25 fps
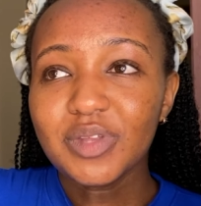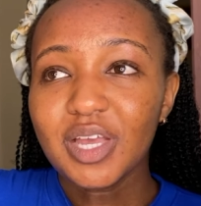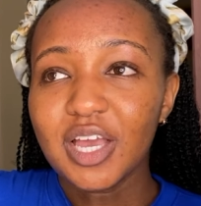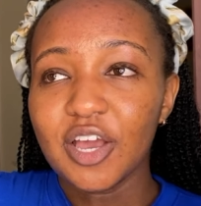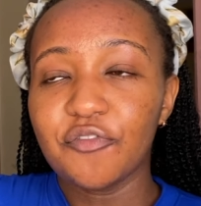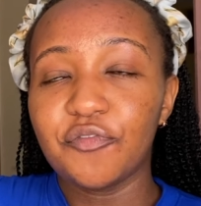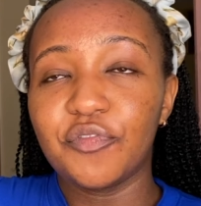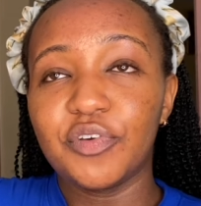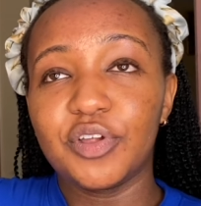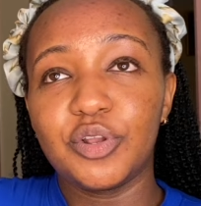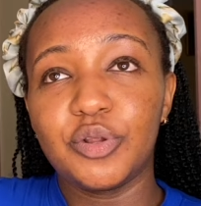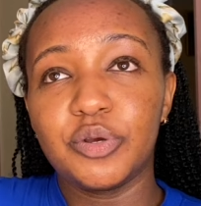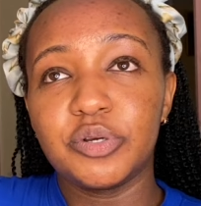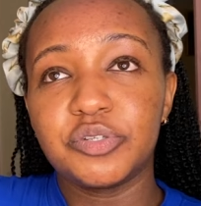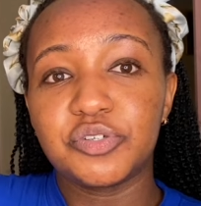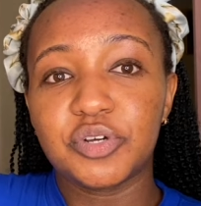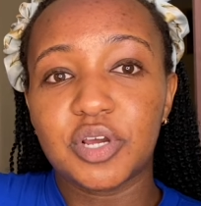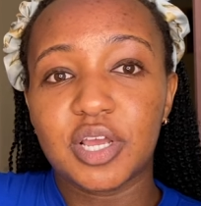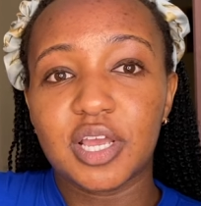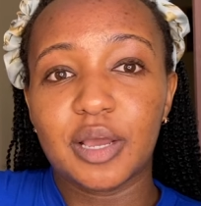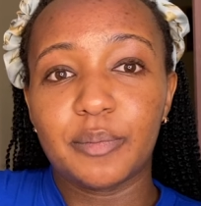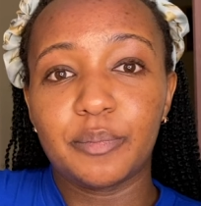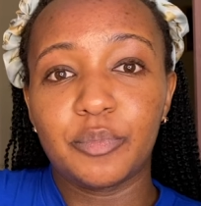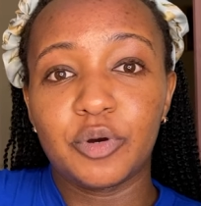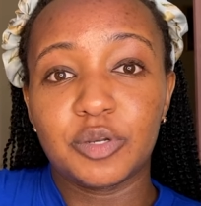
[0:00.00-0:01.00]
video
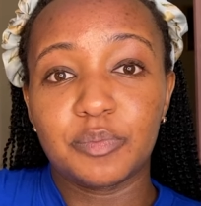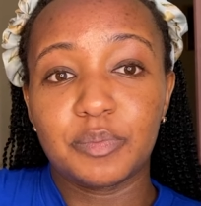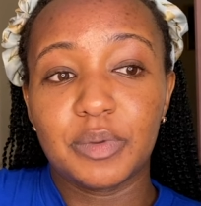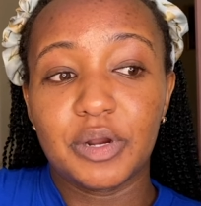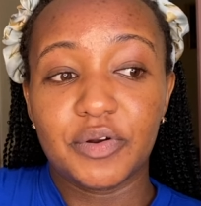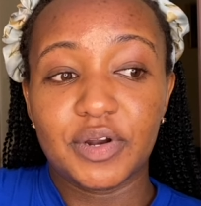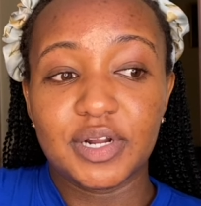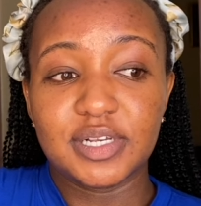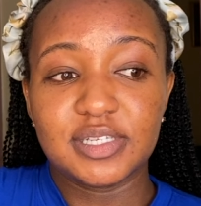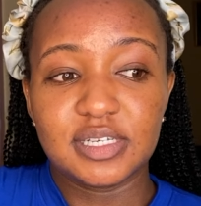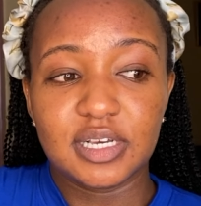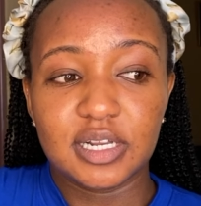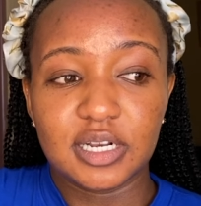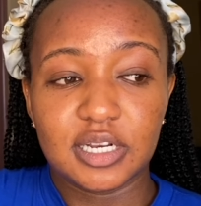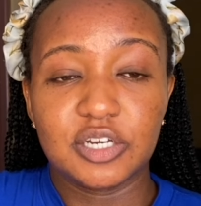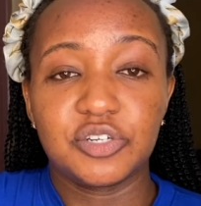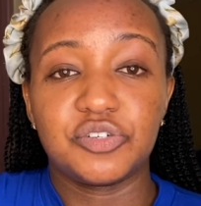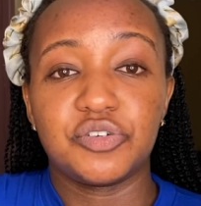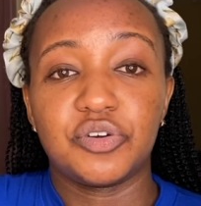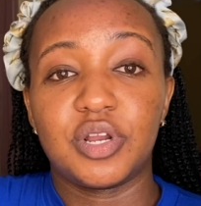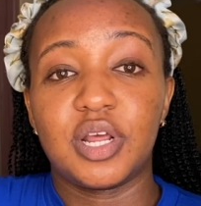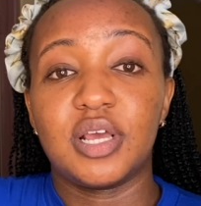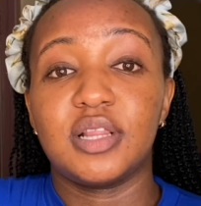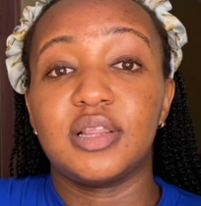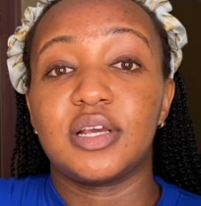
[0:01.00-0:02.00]
talking about my
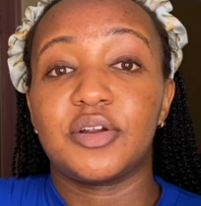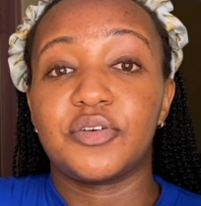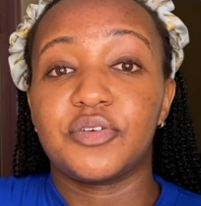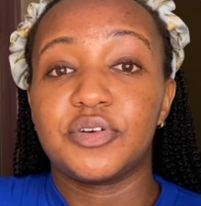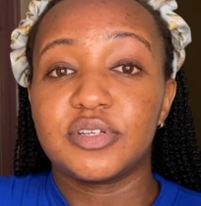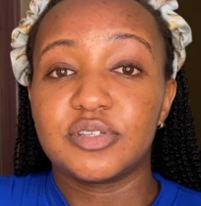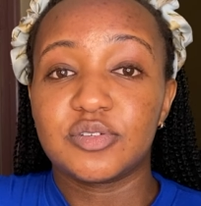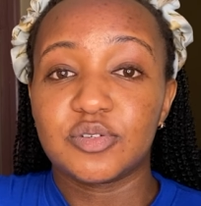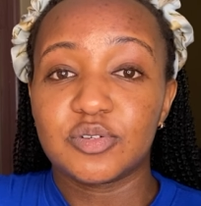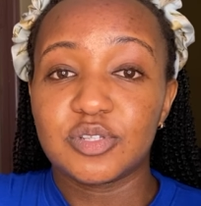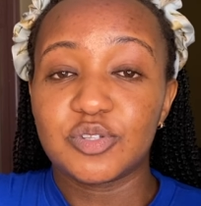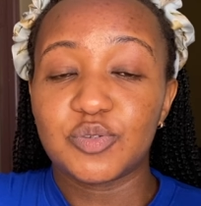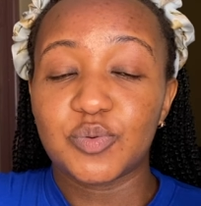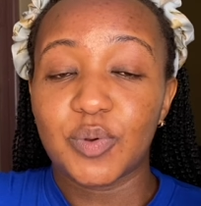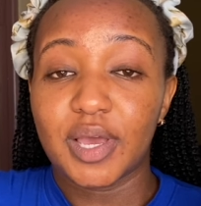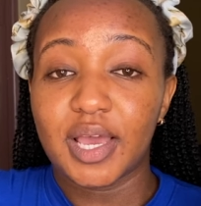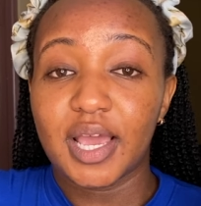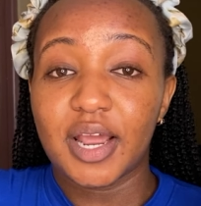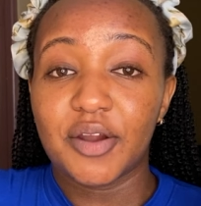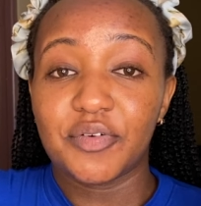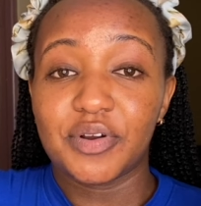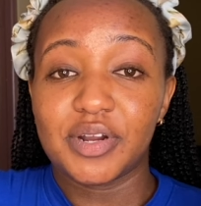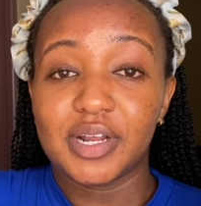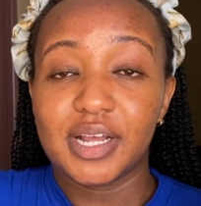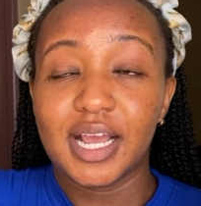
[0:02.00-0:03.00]
resignation and the reasons why
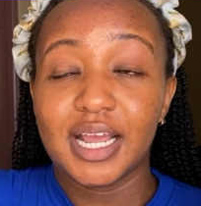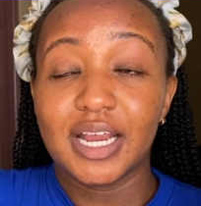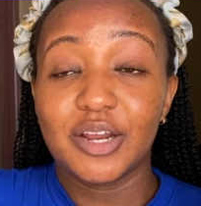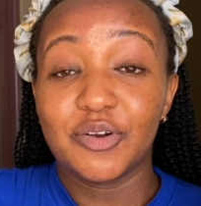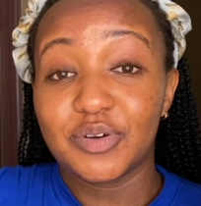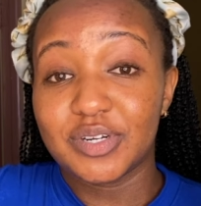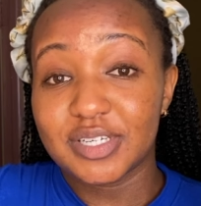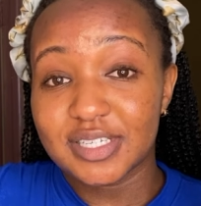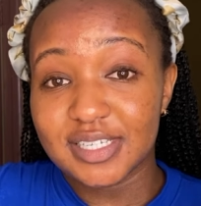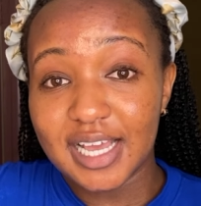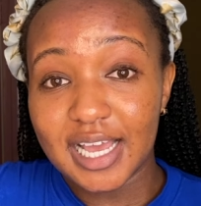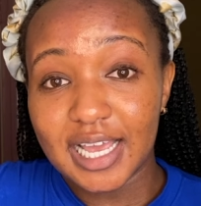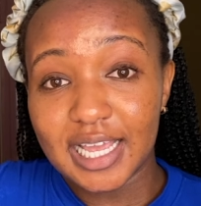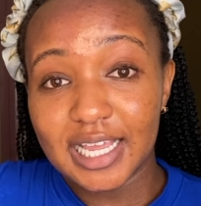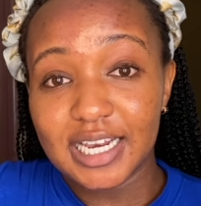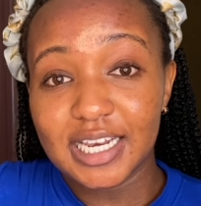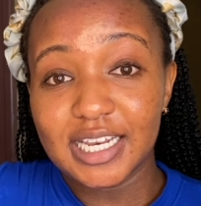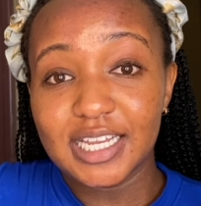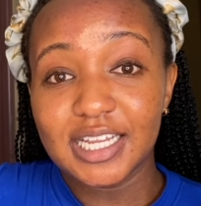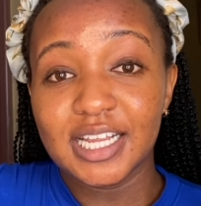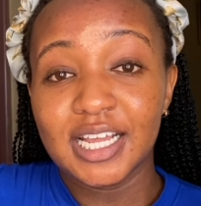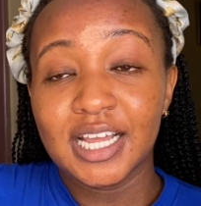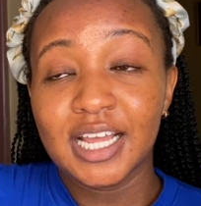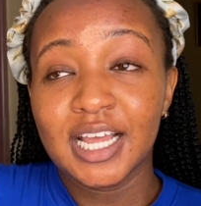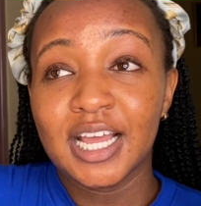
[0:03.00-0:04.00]
I
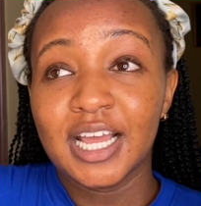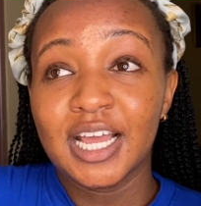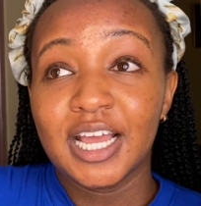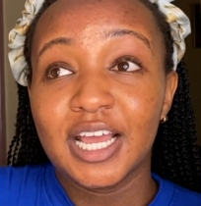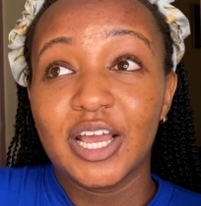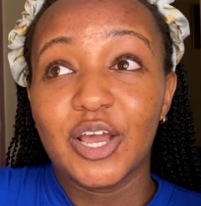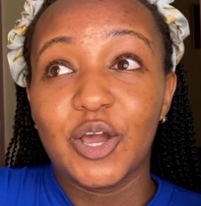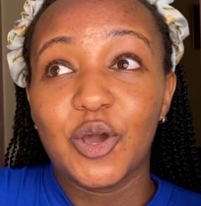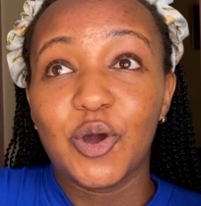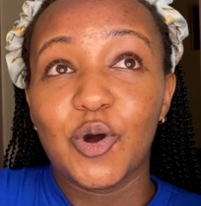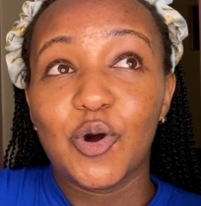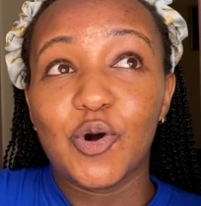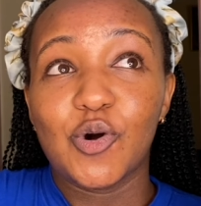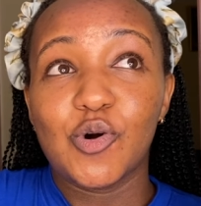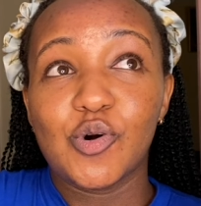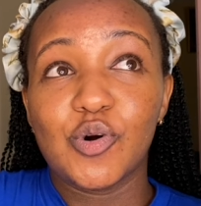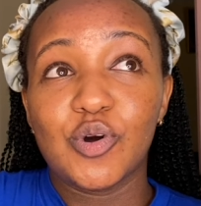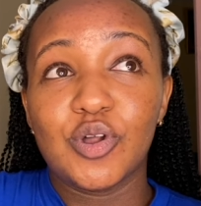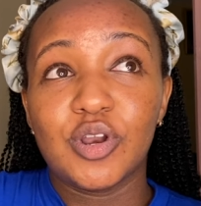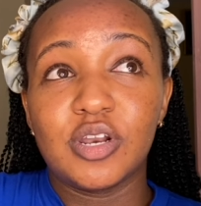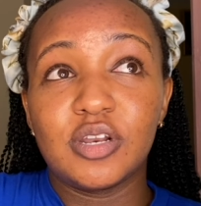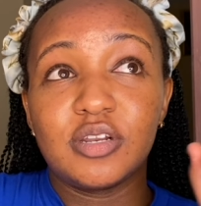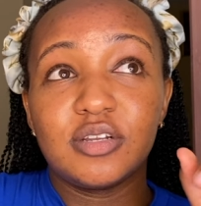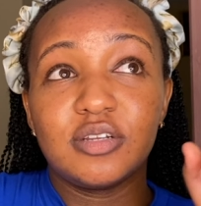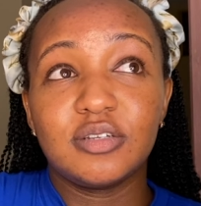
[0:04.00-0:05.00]
resigned
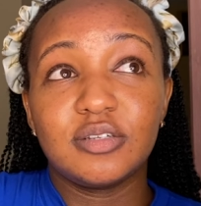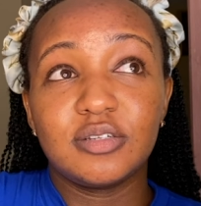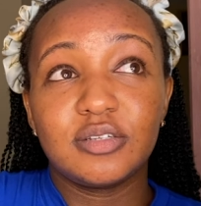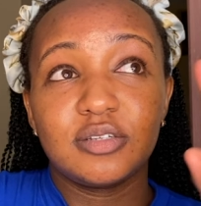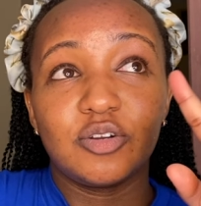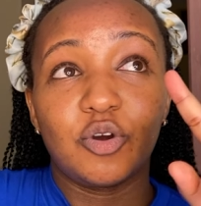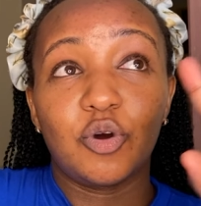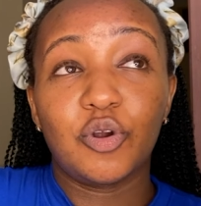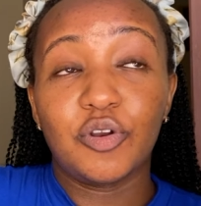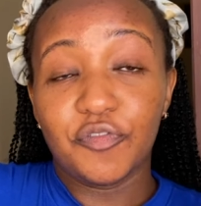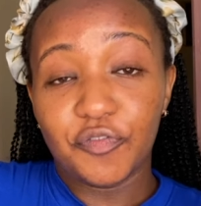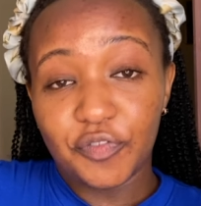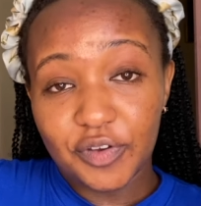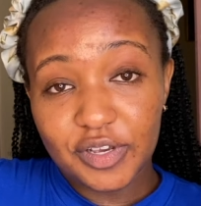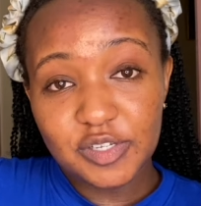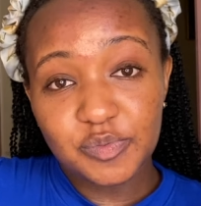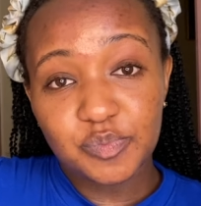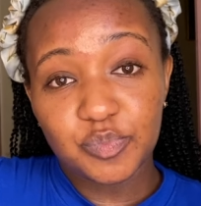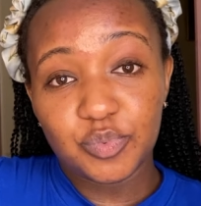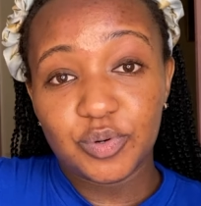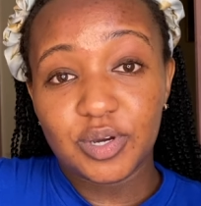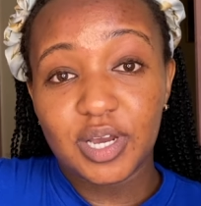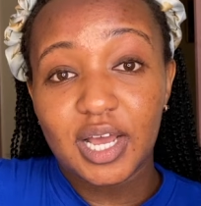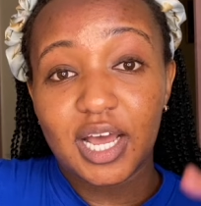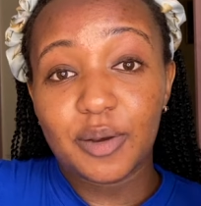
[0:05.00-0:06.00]
on
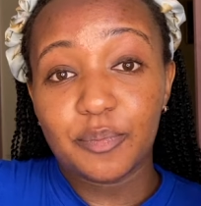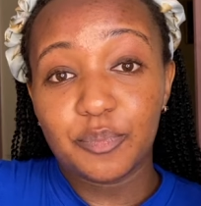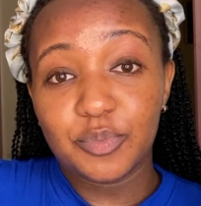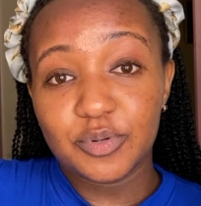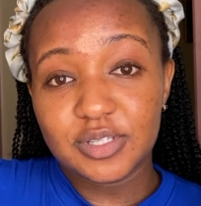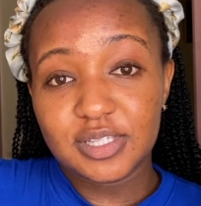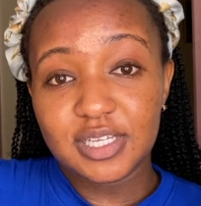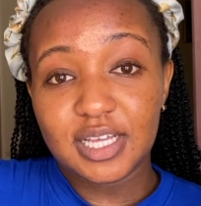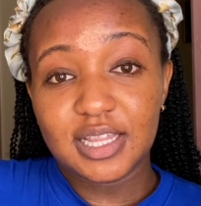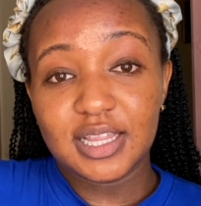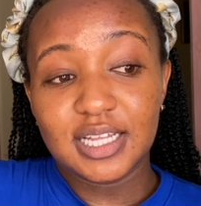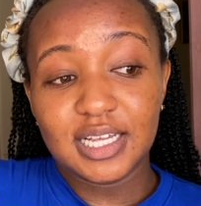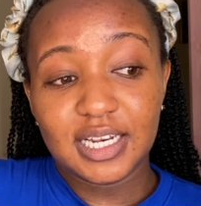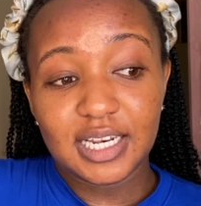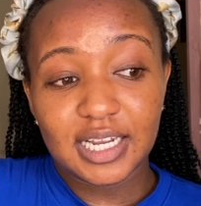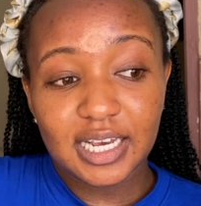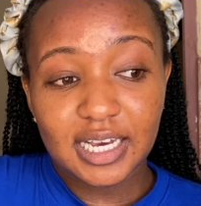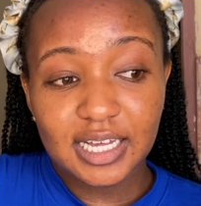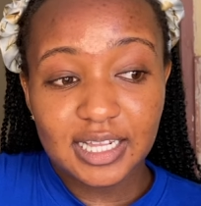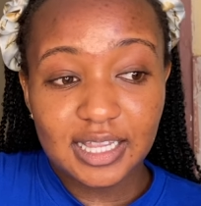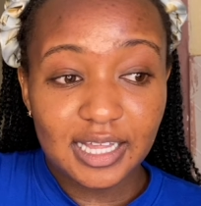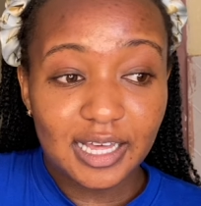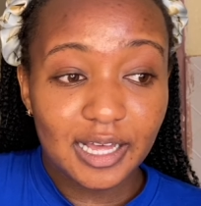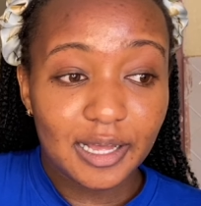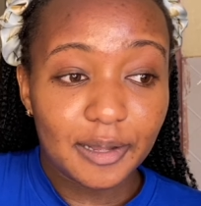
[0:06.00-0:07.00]
Facebook, had posted the
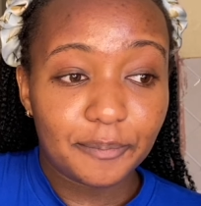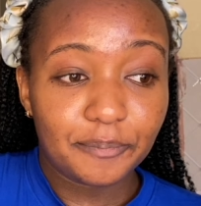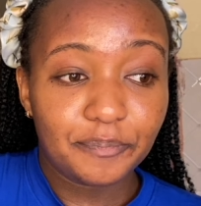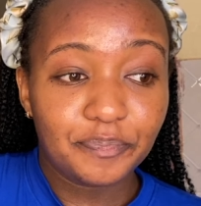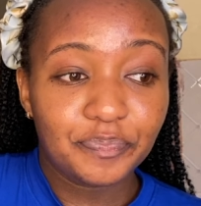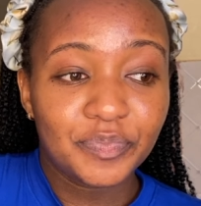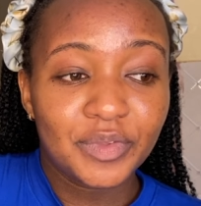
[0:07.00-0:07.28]
link there.